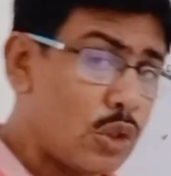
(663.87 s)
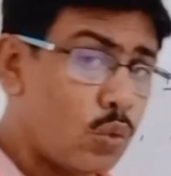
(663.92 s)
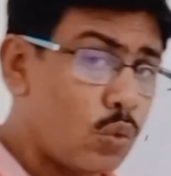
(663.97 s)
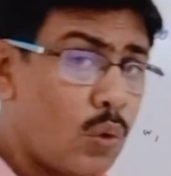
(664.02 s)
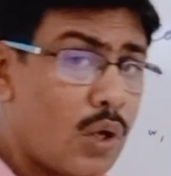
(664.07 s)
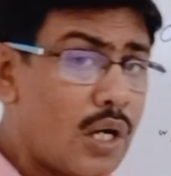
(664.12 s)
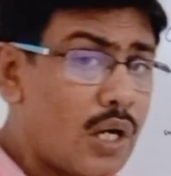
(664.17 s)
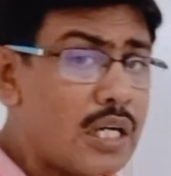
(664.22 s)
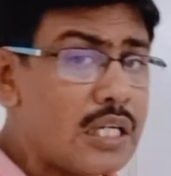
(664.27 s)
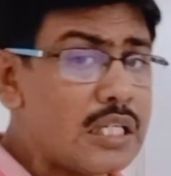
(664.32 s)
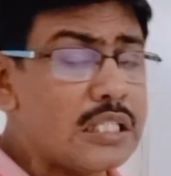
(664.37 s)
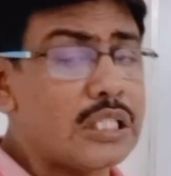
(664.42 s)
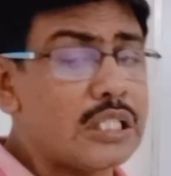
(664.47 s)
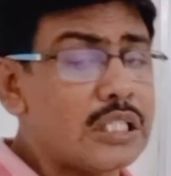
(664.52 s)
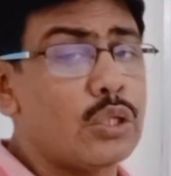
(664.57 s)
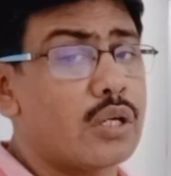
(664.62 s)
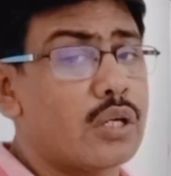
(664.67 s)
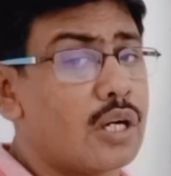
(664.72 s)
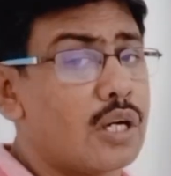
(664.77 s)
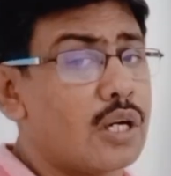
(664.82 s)
1
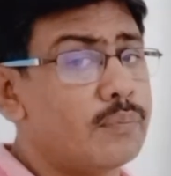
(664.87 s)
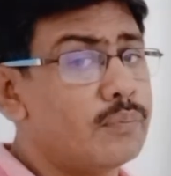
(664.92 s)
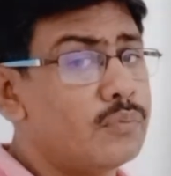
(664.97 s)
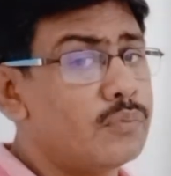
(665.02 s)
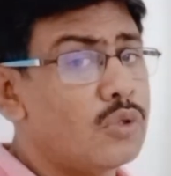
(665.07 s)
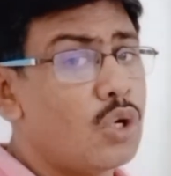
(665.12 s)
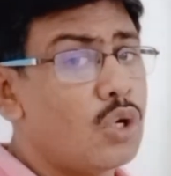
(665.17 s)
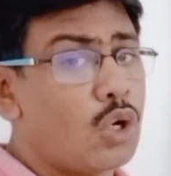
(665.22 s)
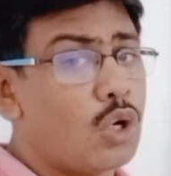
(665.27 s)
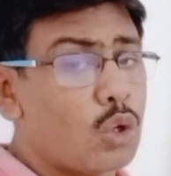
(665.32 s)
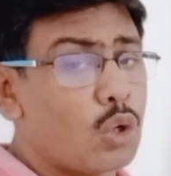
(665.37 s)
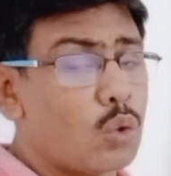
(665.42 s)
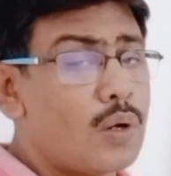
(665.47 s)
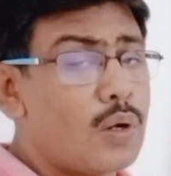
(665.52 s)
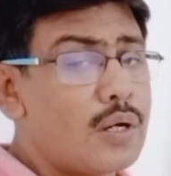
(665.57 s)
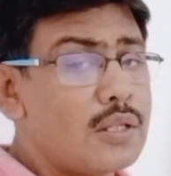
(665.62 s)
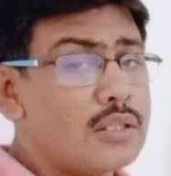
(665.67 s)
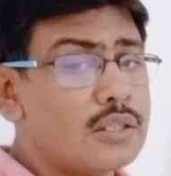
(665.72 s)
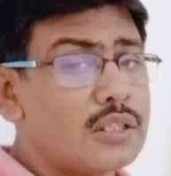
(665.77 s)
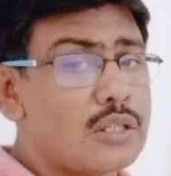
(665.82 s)
kilogram or
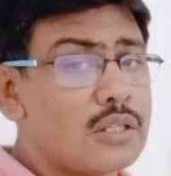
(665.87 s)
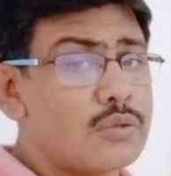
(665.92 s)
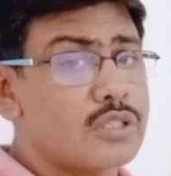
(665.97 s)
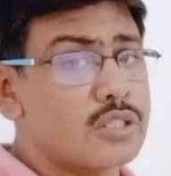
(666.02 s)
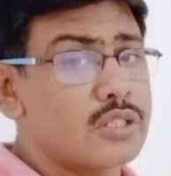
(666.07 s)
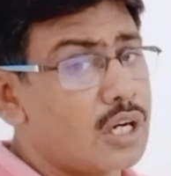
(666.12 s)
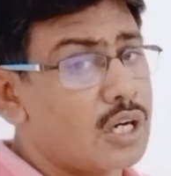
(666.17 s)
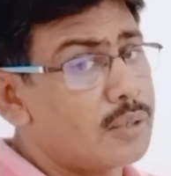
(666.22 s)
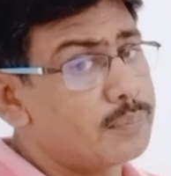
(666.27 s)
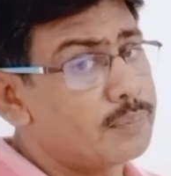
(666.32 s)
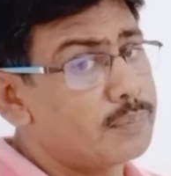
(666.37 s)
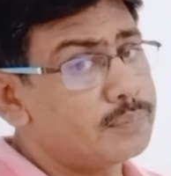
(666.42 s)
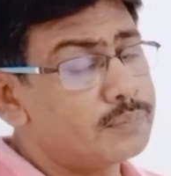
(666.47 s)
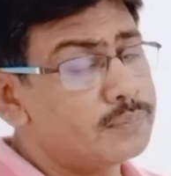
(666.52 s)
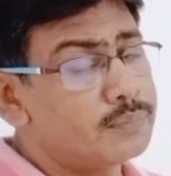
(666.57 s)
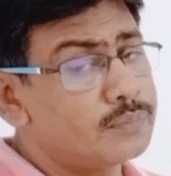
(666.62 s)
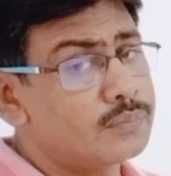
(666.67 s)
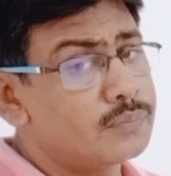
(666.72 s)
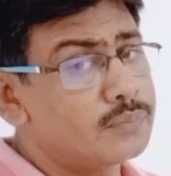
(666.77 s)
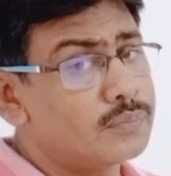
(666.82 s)
1000 gram
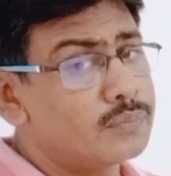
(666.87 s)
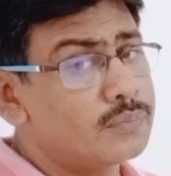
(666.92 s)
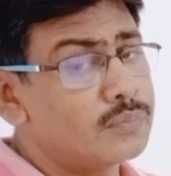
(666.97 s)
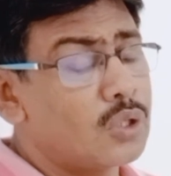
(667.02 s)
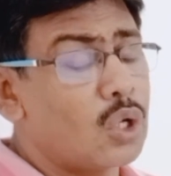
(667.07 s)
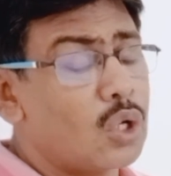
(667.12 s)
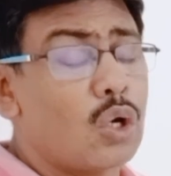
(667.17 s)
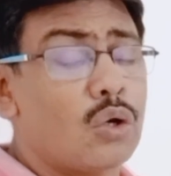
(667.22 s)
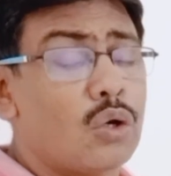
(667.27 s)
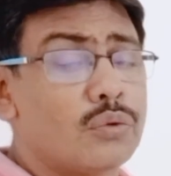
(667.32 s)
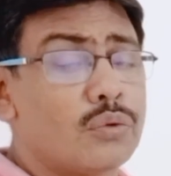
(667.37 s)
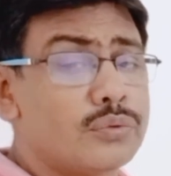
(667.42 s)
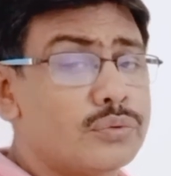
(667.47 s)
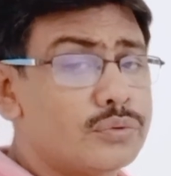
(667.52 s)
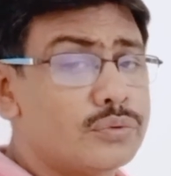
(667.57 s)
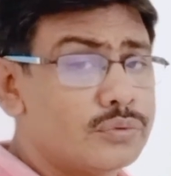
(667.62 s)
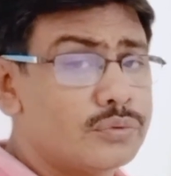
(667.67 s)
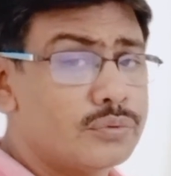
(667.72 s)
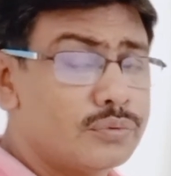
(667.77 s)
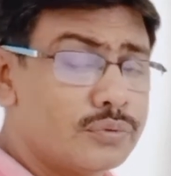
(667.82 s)
of
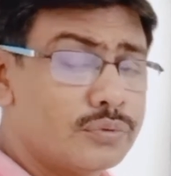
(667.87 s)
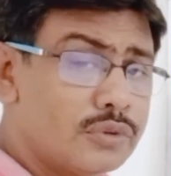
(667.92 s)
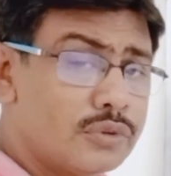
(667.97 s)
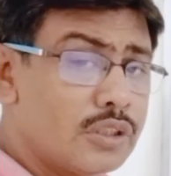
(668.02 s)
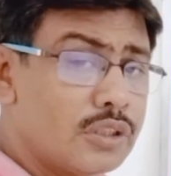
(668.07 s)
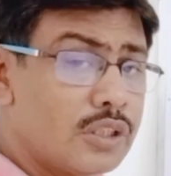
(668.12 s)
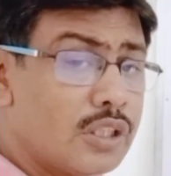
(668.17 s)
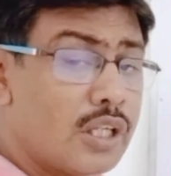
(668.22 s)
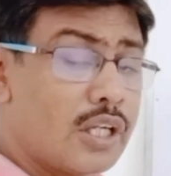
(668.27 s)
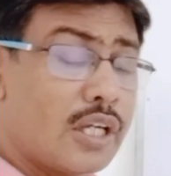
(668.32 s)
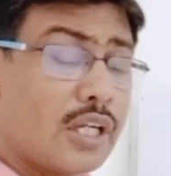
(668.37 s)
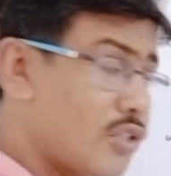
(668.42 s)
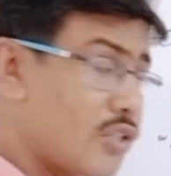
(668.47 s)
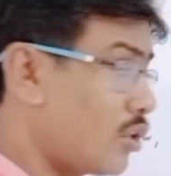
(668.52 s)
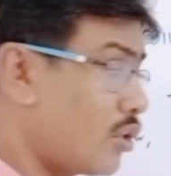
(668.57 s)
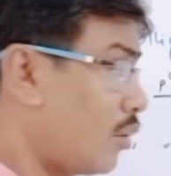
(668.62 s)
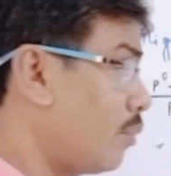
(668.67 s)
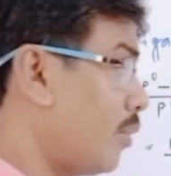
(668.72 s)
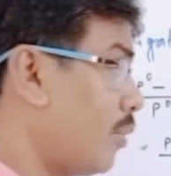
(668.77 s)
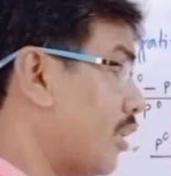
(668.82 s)
a
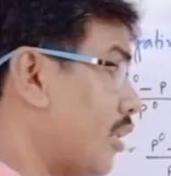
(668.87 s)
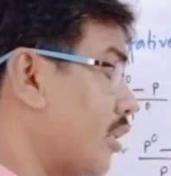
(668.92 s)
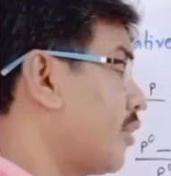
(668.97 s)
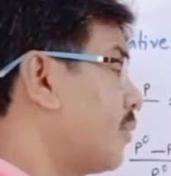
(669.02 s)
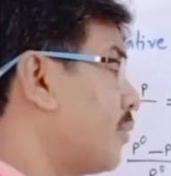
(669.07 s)
solvent.